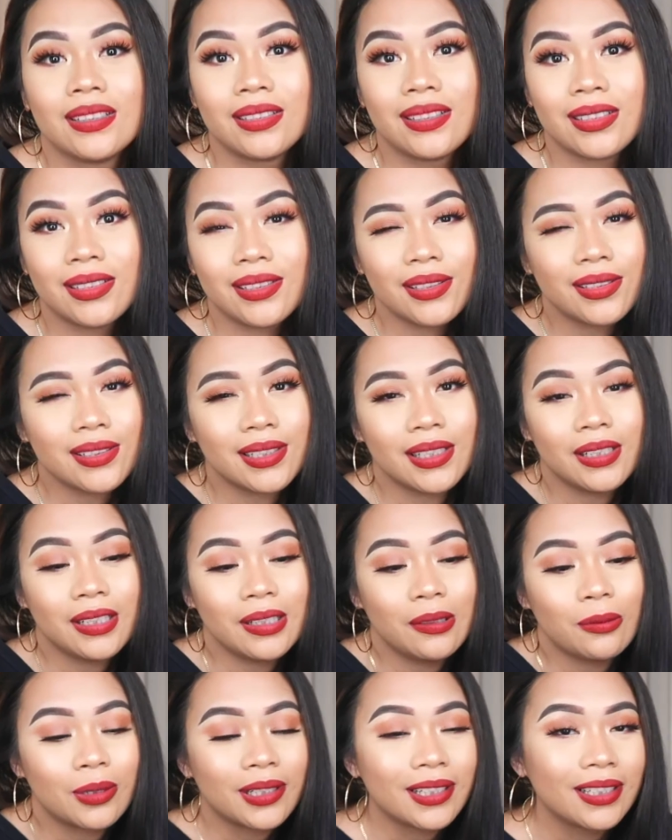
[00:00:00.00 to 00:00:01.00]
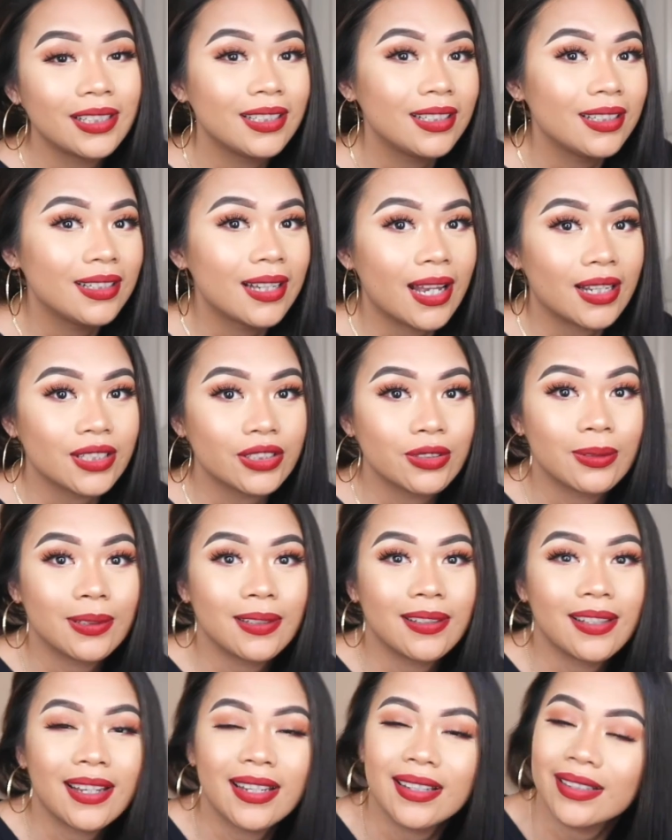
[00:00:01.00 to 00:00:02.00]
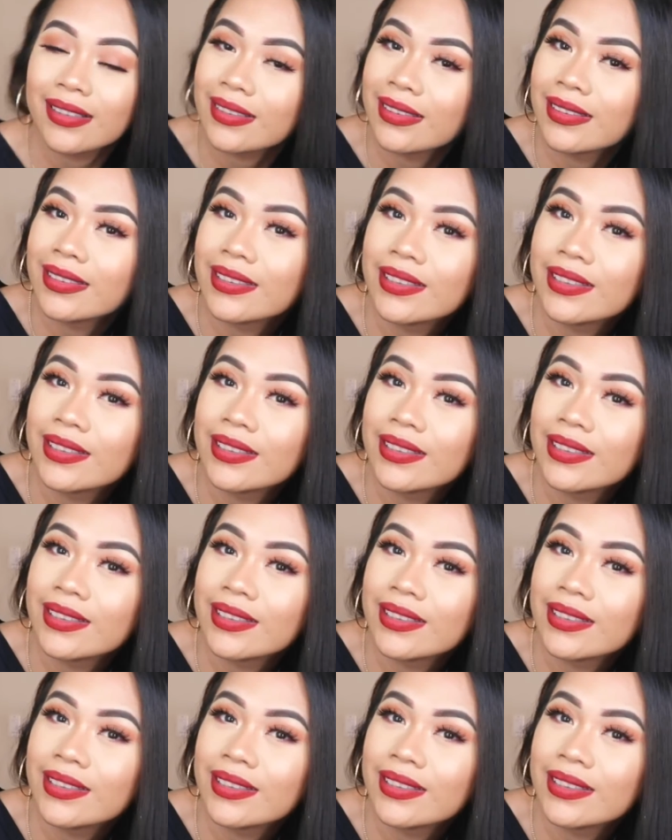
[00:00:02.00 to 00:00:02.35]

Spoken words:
just to see what he actually likes.